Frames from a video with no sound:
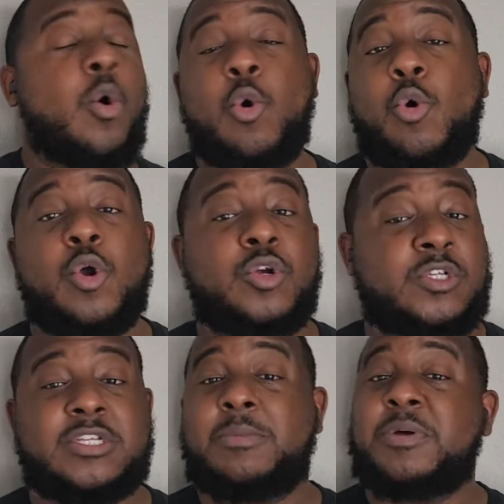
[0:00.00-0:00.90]
or
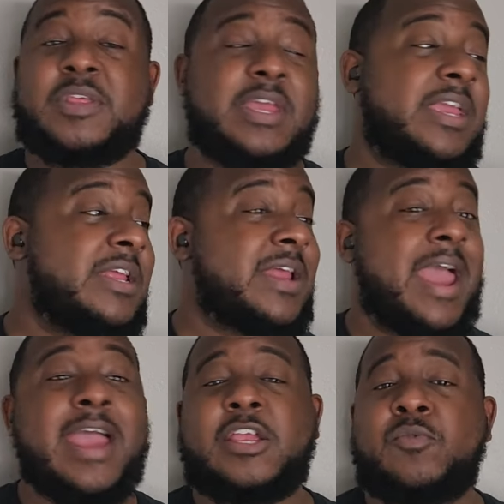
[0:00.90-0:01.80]
some of the
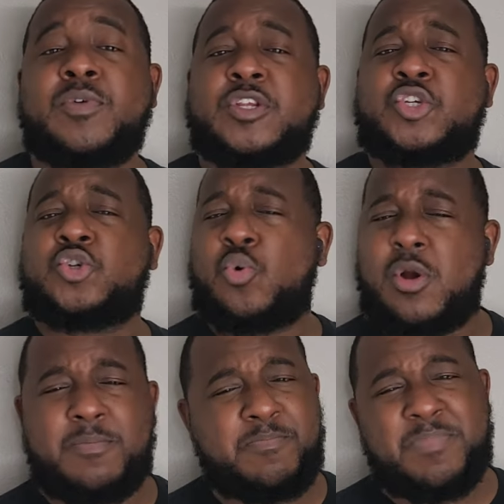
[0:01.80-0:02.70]
inaccurate
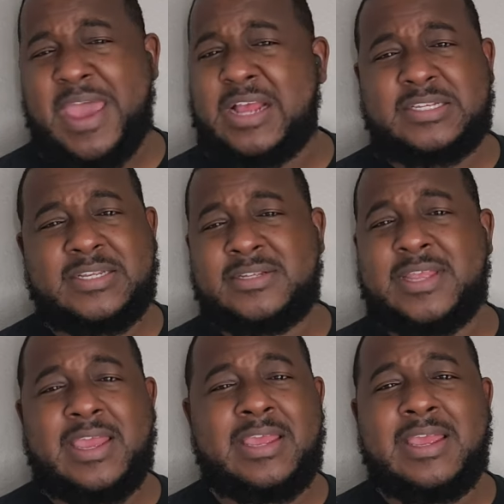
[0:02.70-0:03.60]
short passes
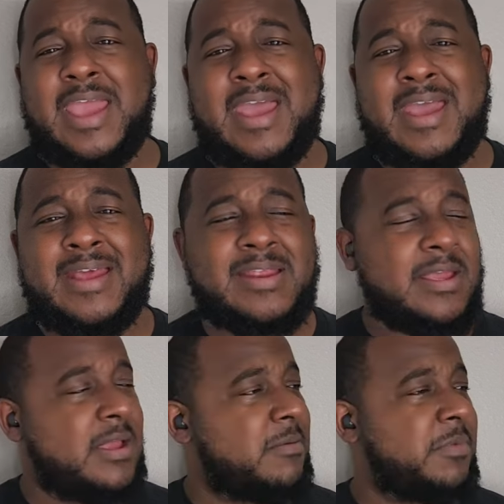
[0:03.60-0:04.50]
that he
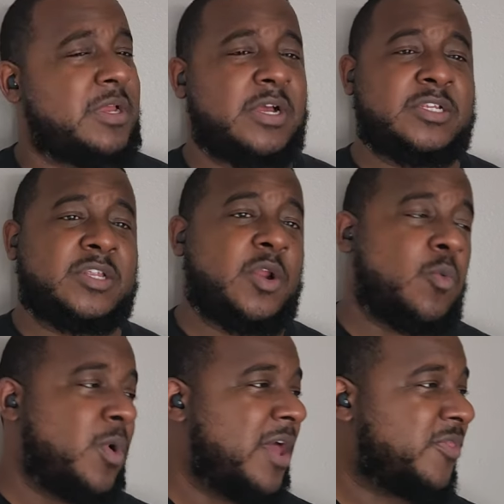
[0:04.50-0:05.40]
had because of the
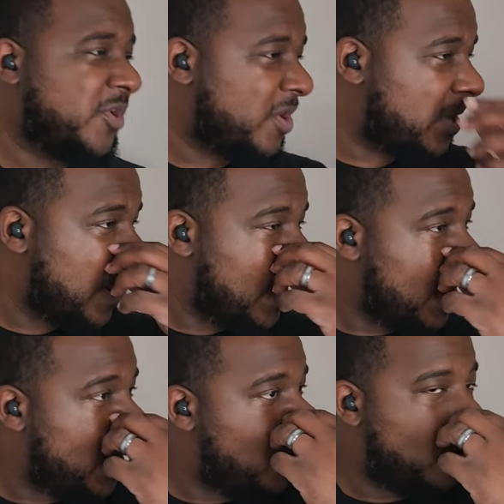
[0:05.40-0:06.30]
weather,
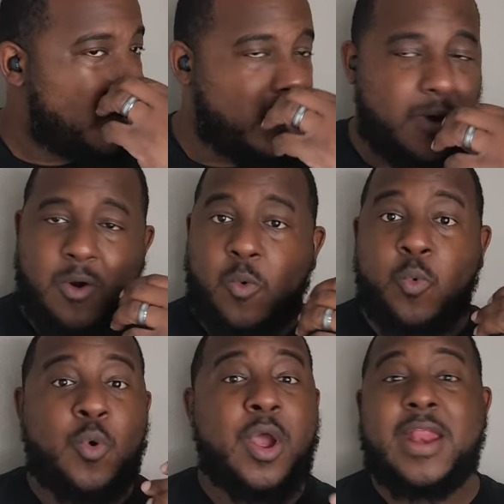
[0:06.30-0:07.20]
or
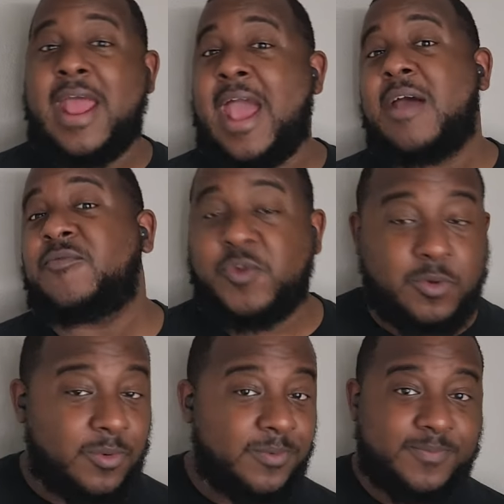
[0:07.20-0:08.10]
what have
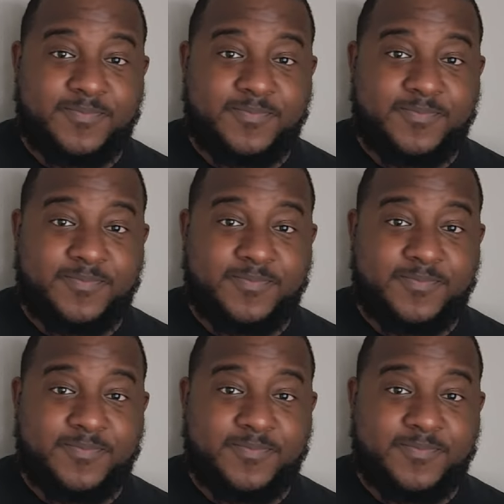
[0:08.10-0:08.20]
you,